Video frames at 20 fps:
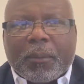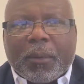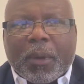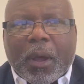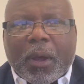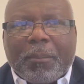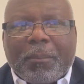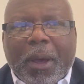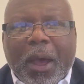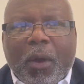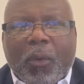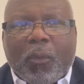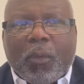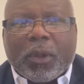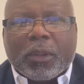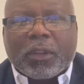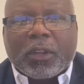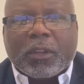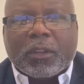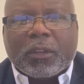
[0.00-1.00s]
about
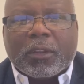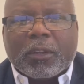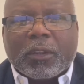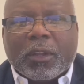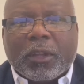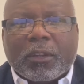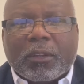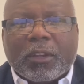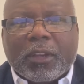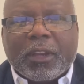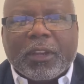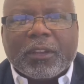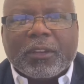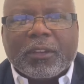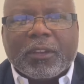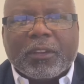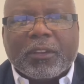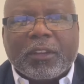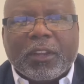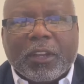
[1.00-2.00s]
what this
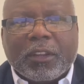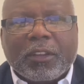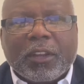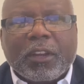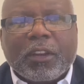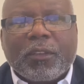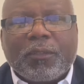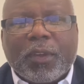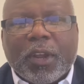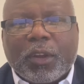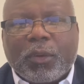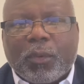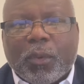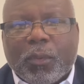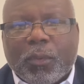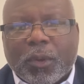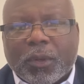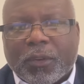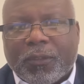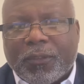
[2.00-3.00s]
is this
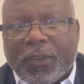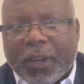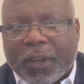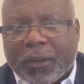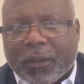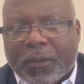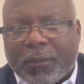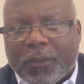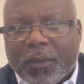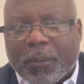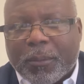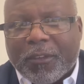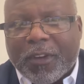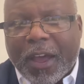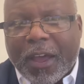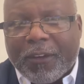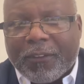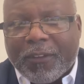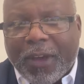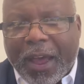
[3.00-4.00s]
individual was a victim
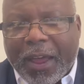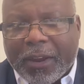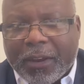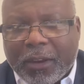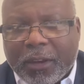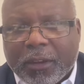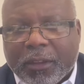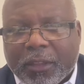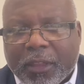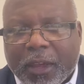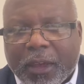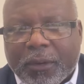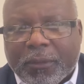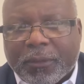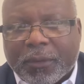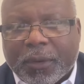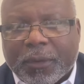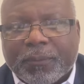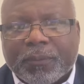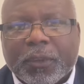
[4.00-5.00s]
of ID
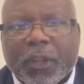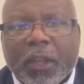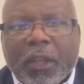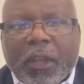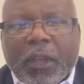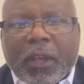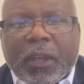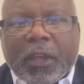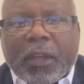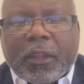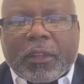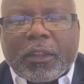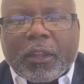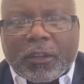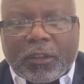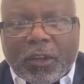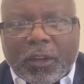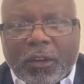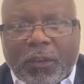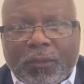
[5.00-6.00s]
theft.
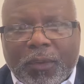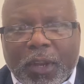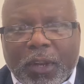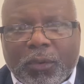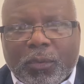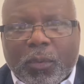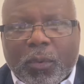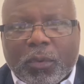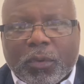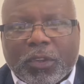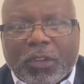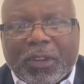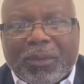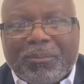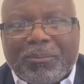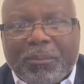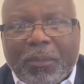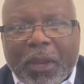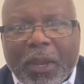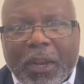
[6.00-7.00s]
This individual
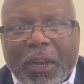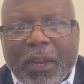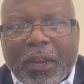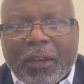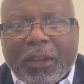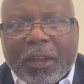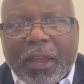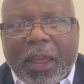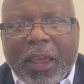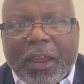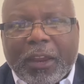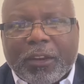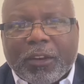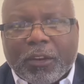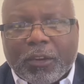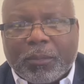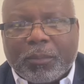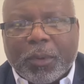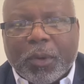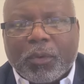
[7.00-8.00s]
submitted a
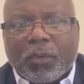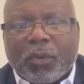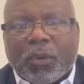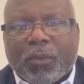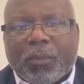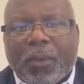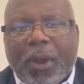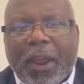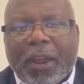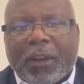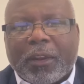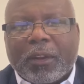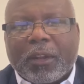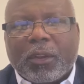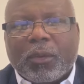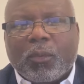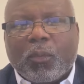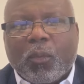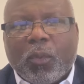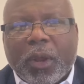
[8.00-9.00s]
dispute
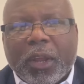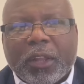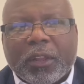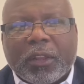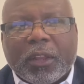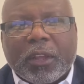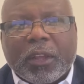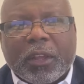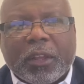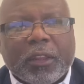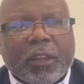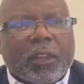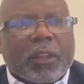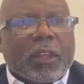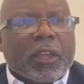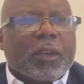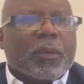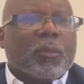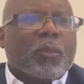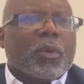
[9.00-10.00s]
directly with,
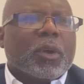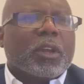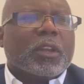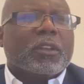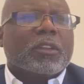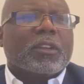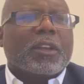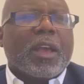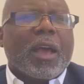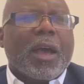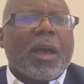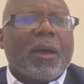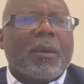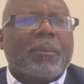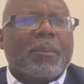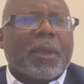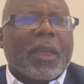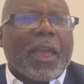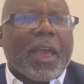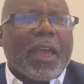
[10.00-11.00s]
it was
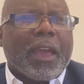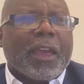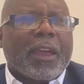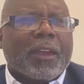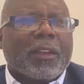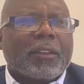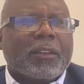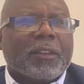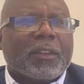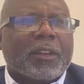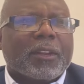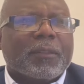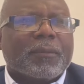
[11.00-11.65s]
Comcast,